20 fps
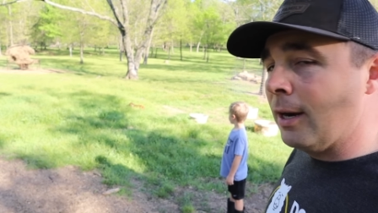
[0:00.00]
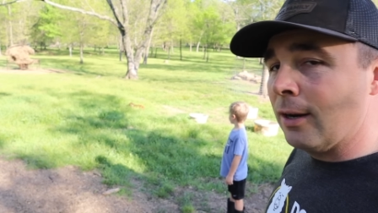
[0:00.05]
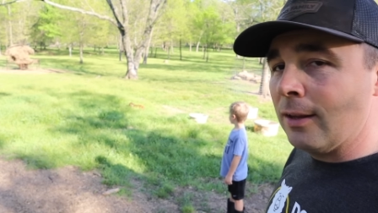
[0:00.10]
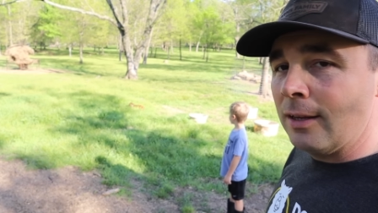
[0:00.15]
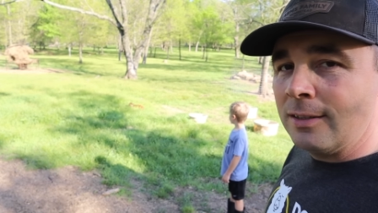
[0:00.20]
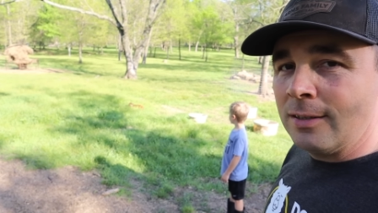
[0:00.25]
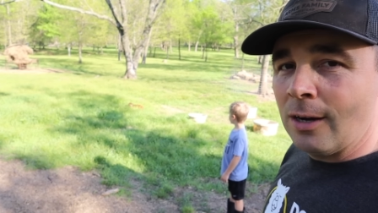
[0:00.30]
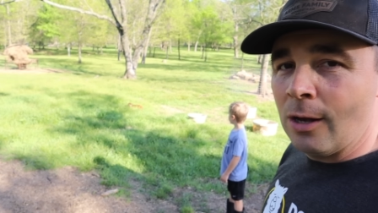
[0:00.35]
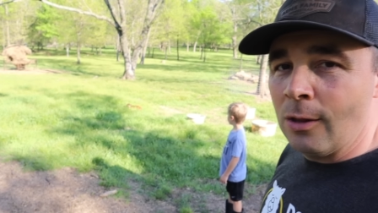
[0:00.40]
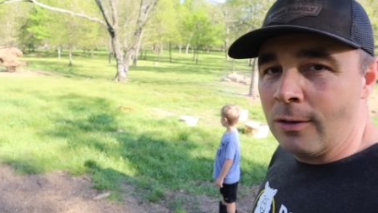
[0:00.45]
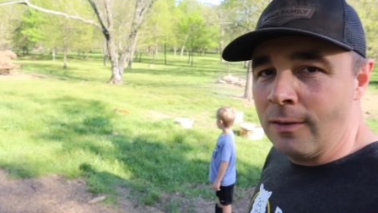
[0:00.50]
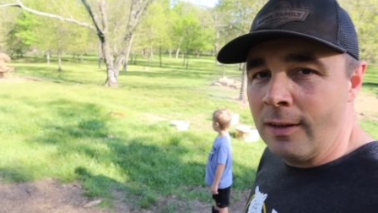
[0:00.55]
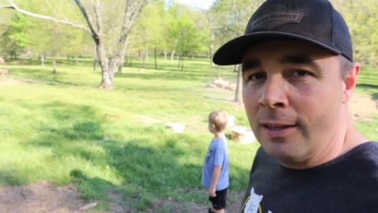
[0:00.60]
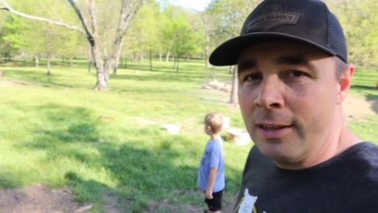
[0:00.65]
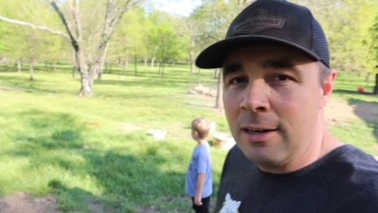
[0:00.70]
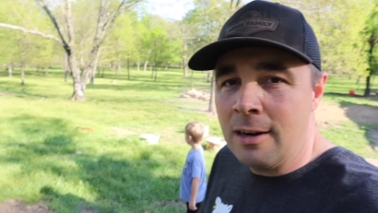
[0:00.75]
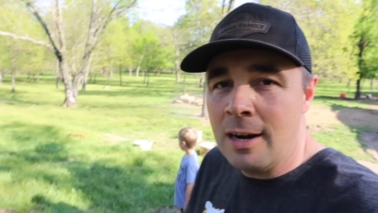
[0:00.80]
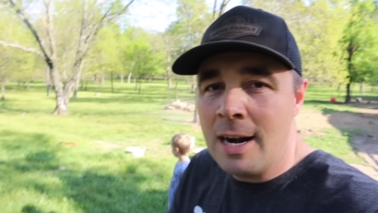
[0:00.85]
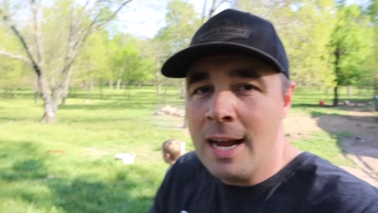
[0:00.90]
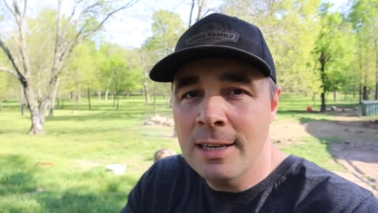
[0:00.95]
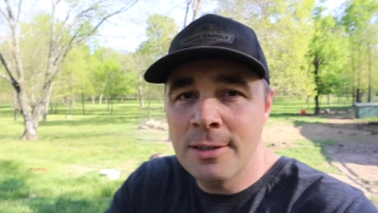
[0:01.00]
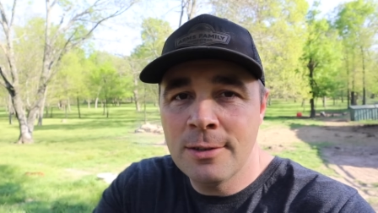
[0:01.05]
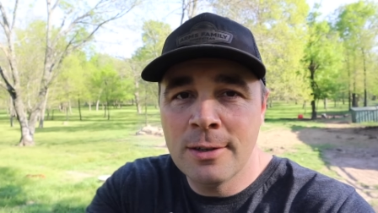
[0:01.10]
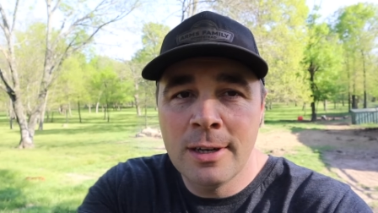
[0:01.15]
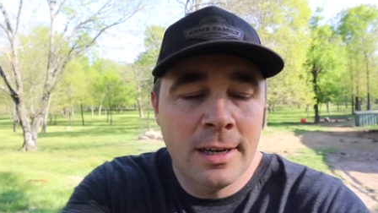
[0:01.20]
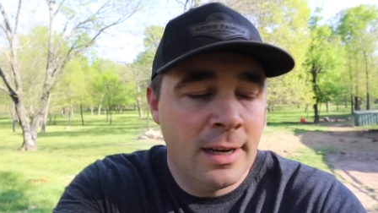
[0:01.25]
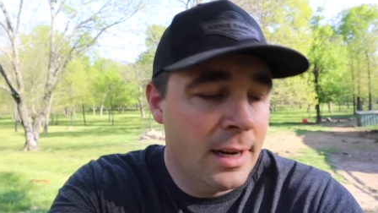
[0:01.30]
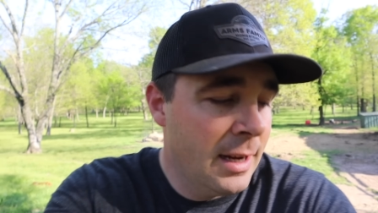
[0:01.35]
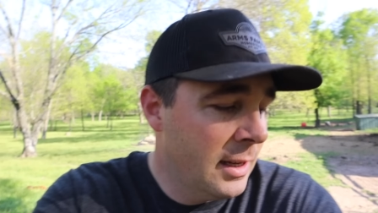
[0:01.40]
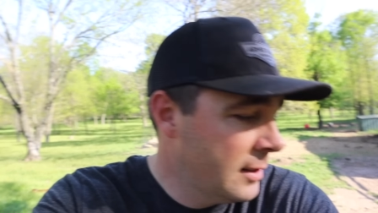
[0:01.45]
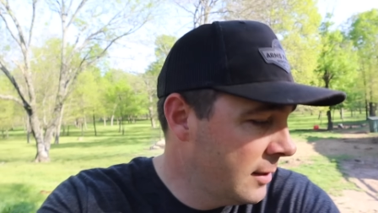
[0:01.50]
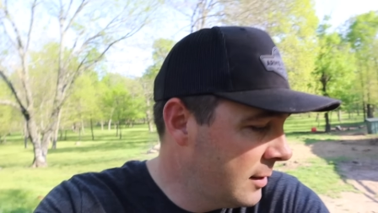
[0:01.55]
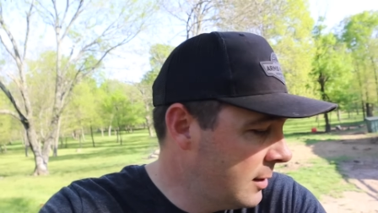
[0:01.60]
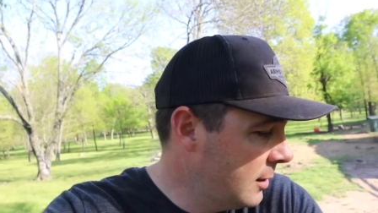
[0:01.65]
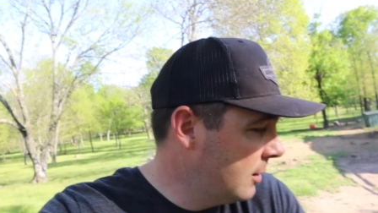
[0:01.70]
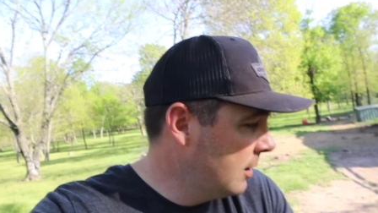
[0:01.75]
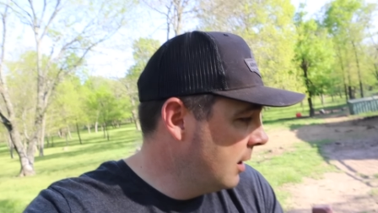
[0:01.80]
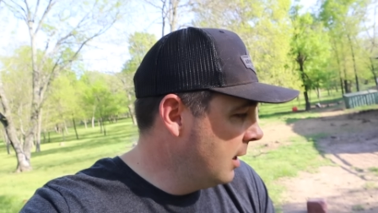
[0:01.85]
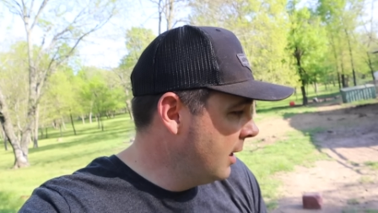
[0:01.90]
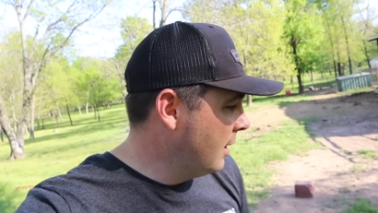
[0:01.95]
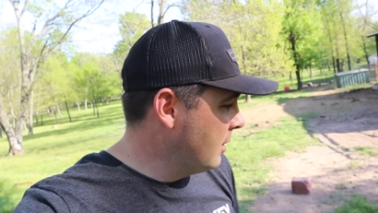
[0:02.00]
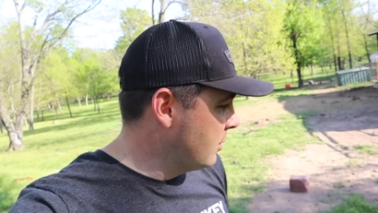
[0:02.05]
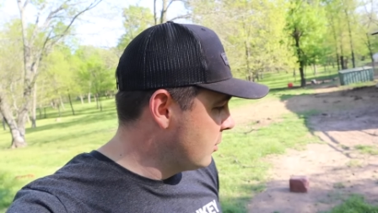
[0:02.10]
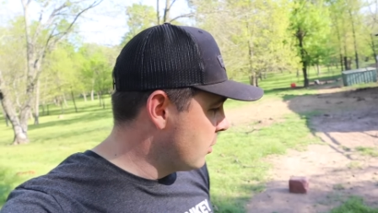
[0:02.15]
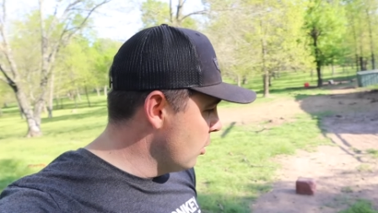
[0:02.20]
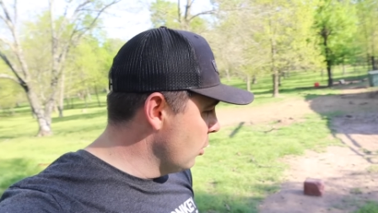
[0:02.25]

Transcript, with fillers: barely taller than the grass right now. So it's